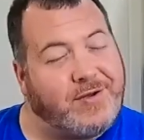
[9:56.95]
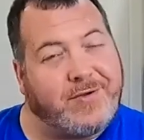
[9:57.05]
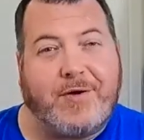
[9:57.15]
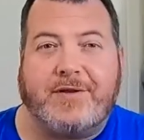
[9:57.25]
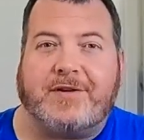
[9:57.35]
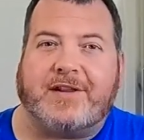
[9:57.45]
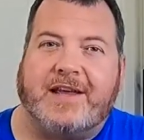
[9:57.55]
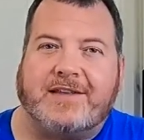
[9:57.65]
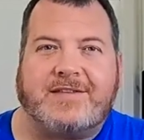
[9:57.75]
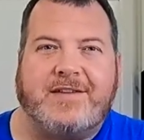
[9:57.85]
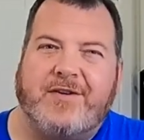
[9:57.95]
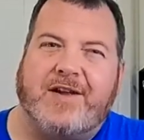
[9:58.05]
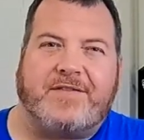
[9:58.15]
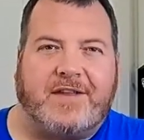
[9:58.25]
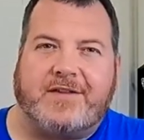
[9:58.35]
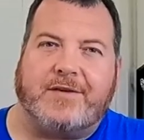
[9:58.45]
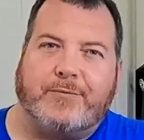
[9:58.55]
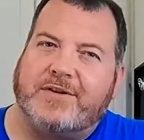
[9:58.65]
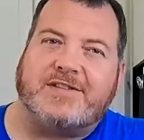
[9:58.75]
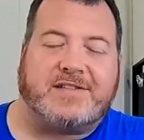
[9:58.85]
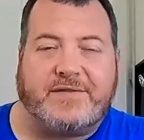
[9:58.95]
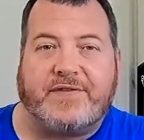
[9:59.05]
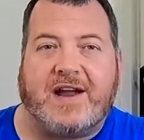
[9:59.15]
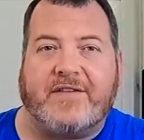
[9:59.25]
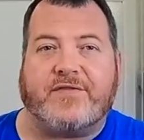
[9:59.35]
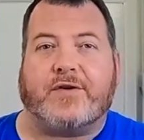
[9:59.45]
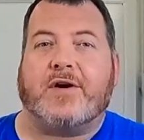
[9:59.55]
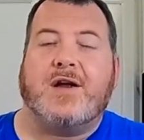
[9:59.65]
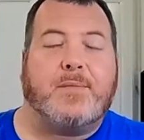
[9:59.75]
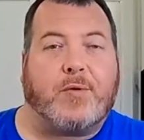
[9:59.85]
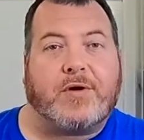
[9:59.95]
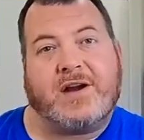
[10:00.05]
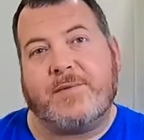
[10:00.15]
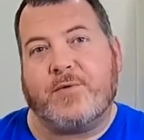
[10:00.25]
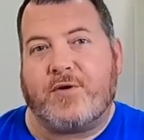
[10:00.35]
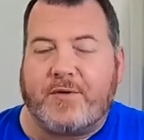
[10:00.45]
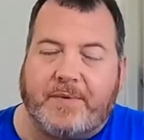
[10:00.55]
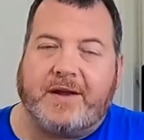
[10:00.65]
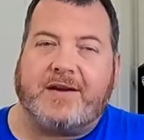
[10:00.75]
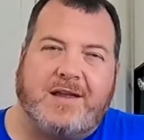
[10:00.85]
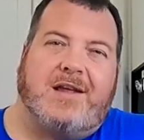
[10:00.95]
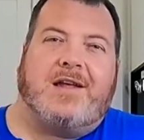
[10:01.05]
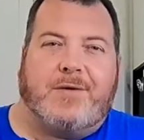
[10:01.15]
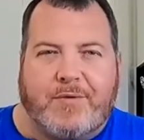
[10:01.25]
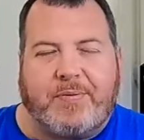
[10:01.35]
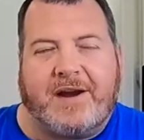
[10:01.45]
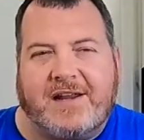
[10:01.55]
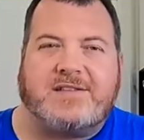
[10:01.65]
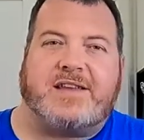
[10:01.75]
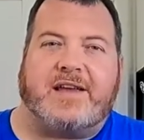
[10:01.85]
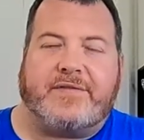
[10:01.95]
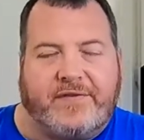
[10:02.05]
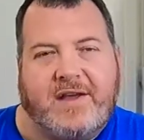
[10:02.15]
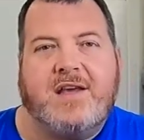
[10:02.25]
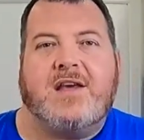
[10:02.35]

You can go a little less. You don't have to get to 165 for pork anymore, but we're playing it safe.